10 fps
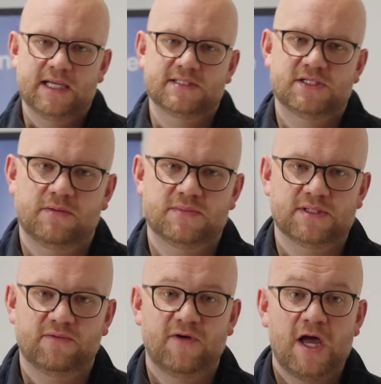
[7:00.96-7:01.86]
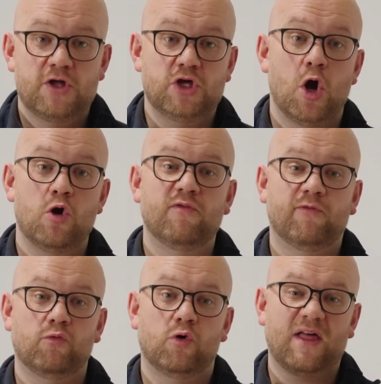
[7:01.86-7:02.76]
in terms of your
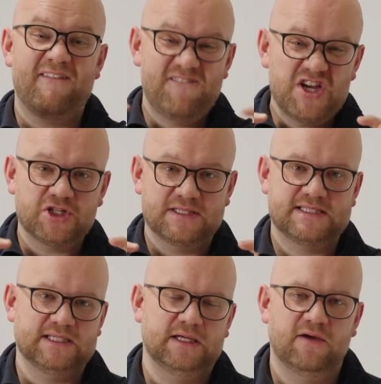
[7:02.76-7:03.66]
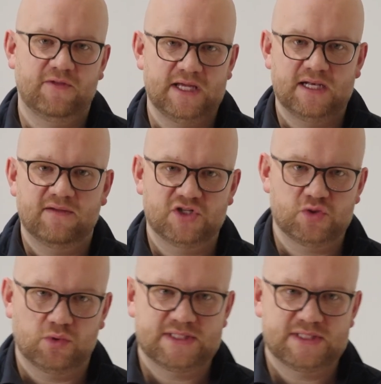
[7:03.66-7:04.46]
overall efficiency of the individual